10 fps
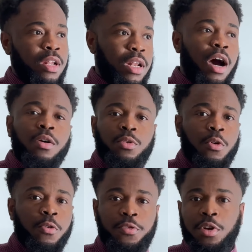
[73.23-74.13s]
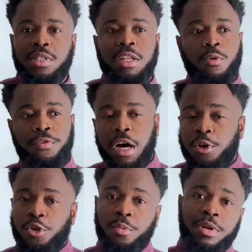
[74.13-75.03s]
Now, obviously, we've had
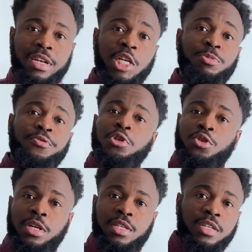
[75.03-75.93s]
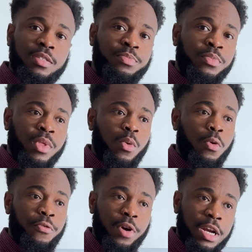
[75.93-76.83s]
corrupt leaders before Jonathan.
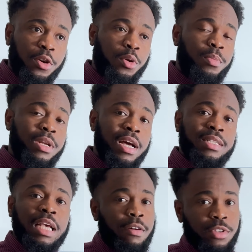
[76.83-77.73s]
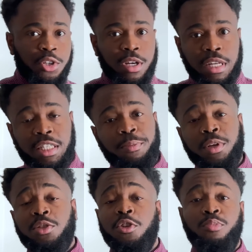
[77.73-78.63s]
We've had corrupt leaders after Jonathan in the
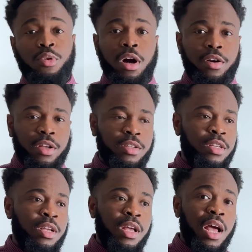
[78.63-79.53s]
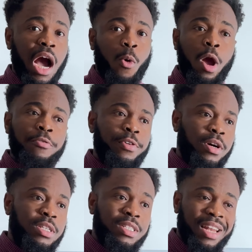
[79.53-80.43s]
person of Buhari. However,
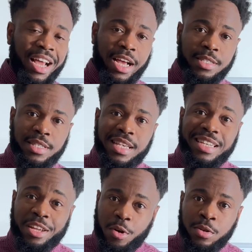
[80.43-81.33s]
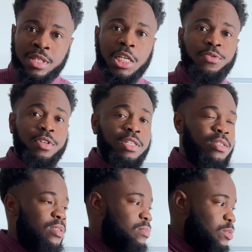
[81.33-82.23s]
like I said, the context for
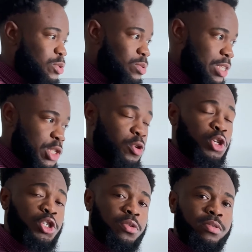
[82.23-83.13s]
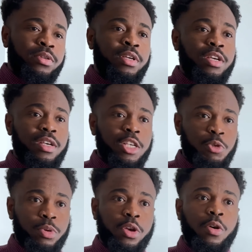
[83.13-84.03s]
this discussion is
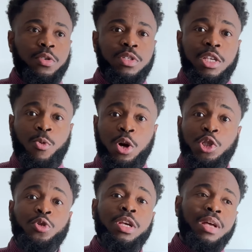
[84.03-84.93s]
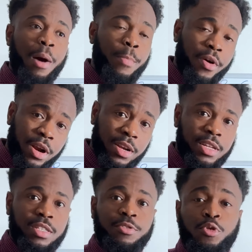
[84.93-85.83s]
because he wants to, apparently,
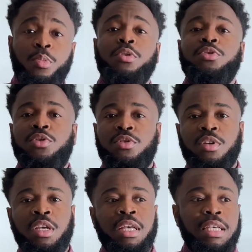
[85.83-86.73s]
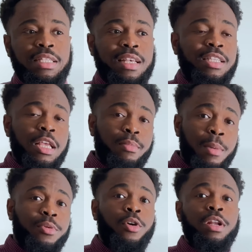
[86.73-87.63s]
the rumors is that he might be
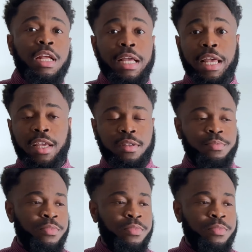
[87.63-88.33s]
running again.